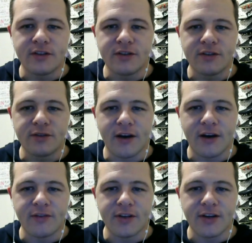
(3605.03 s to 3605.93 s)
to
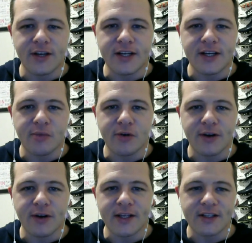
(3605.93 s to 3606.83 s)
having you guys on board next
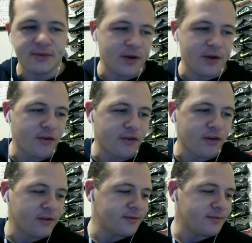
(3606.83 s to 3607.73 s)
week as we go over
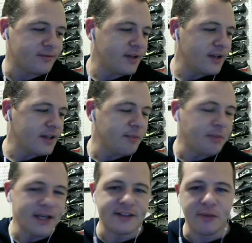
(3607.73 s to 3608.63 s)
the
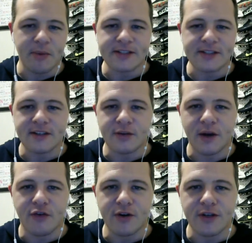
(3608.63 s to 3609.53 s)
best of the best in
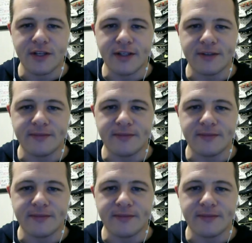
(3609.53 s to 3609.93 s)
2014.